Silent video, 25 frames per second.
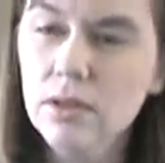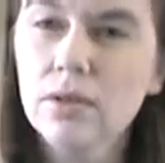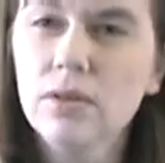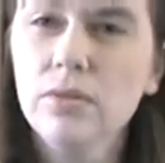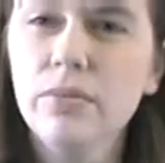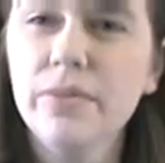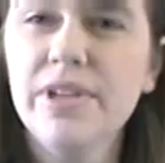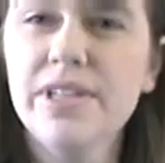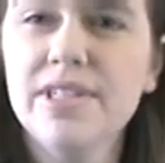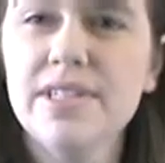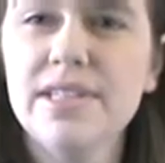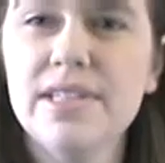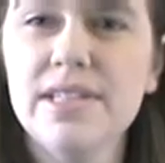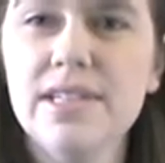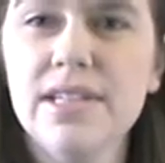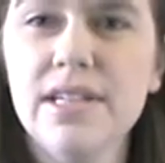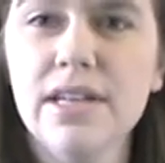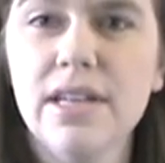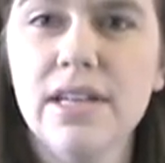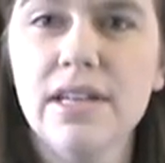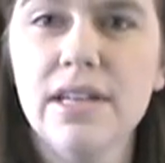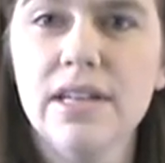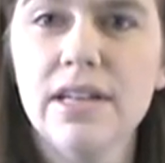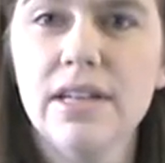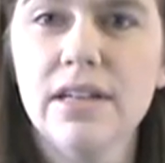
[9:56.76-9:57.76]
we
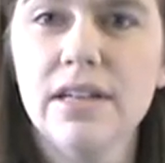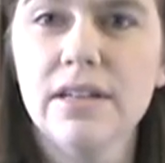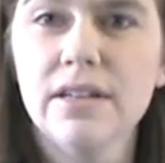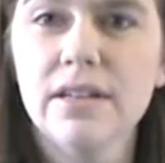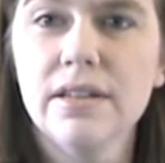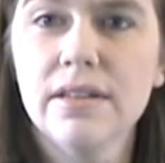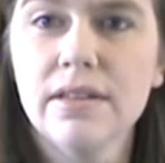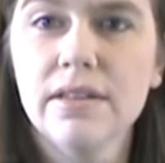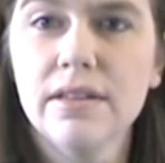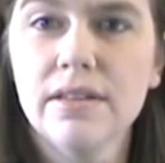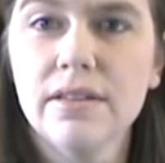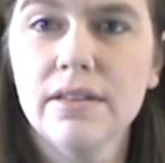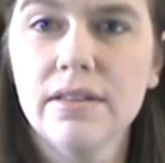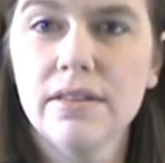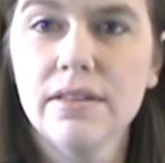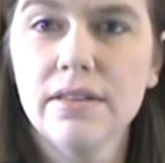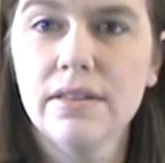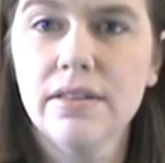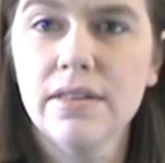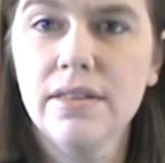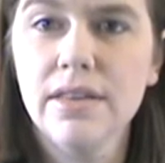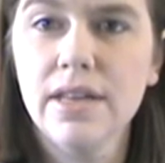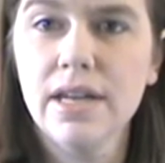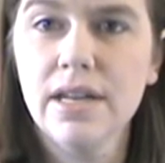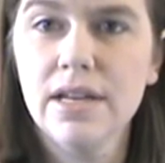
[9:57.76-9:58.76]
see
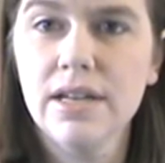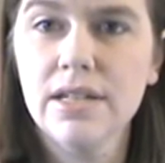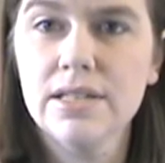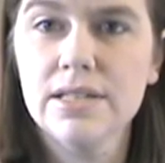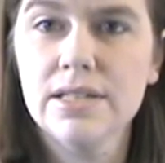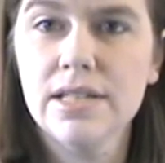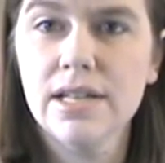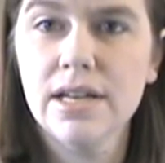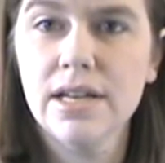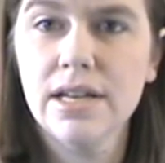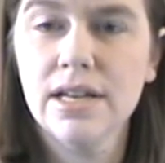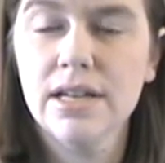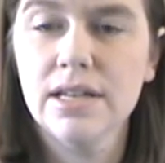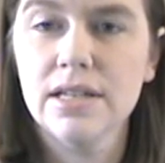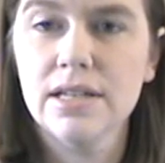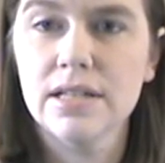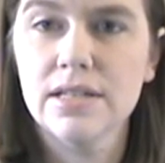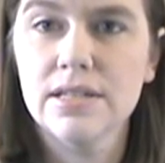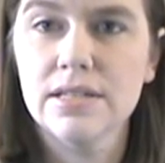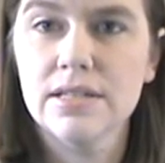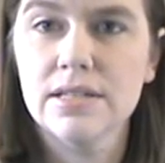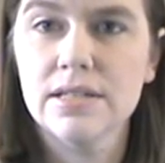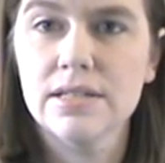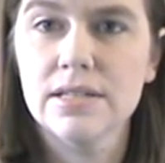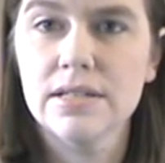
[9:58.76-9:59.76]
that his head
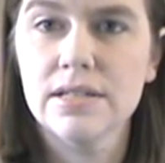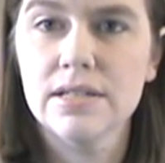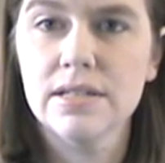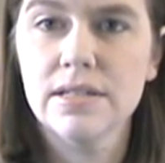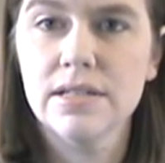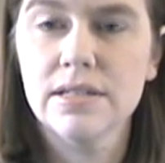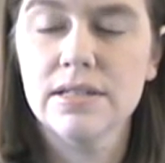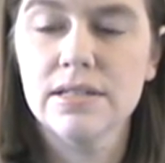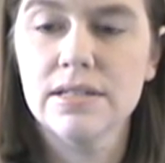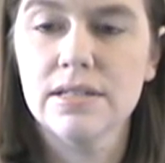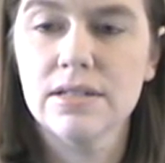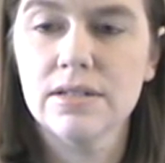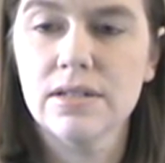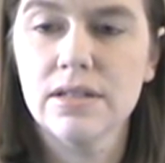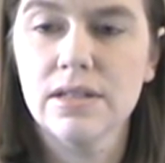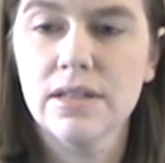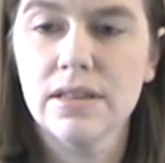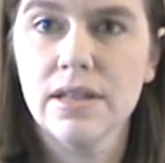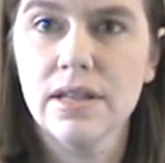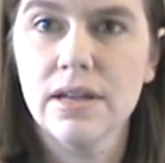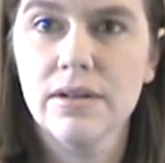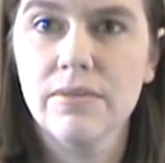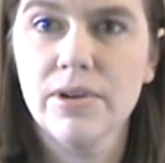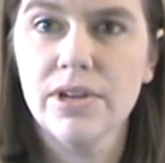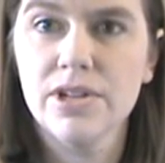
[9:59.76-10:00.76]
is looking
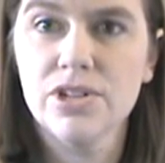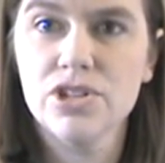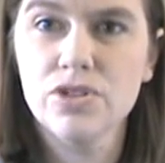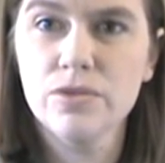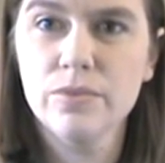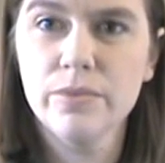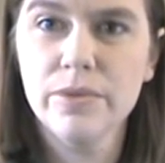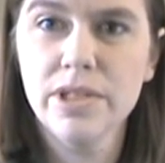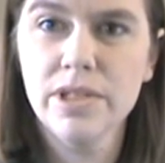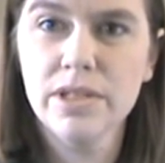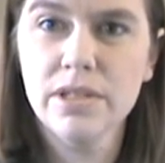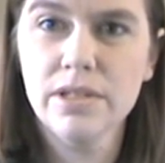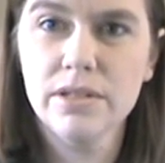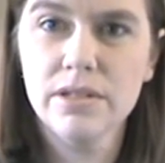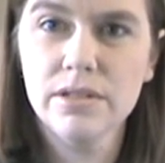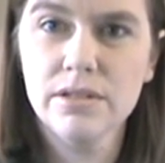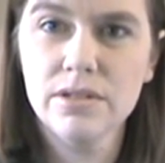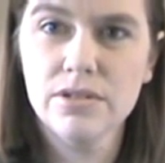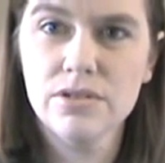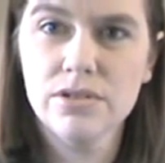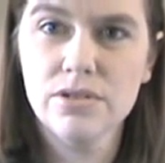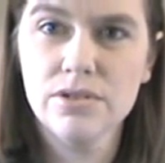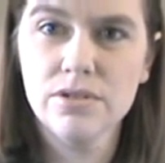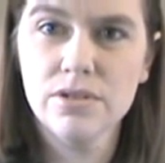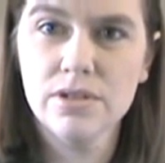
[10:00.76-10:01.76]
that way. Should we
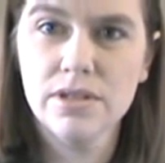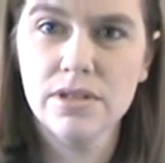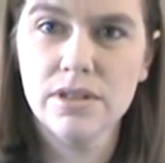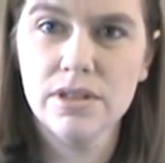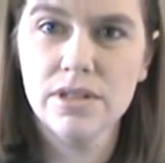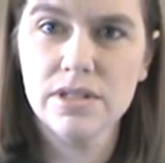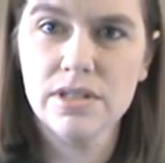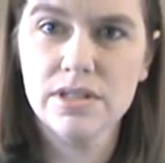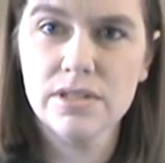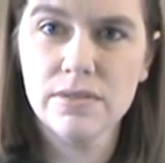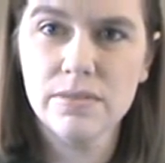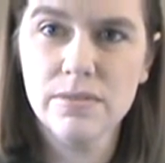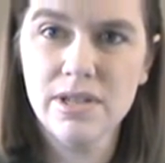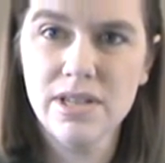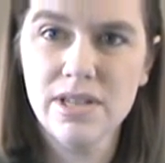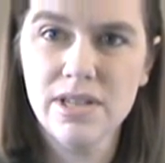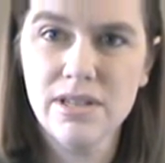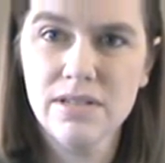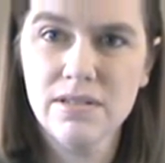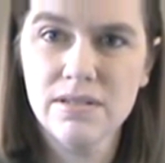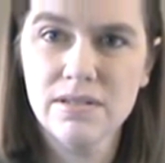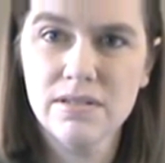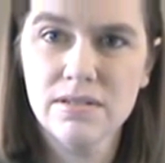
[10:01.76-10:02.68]
turn it this way?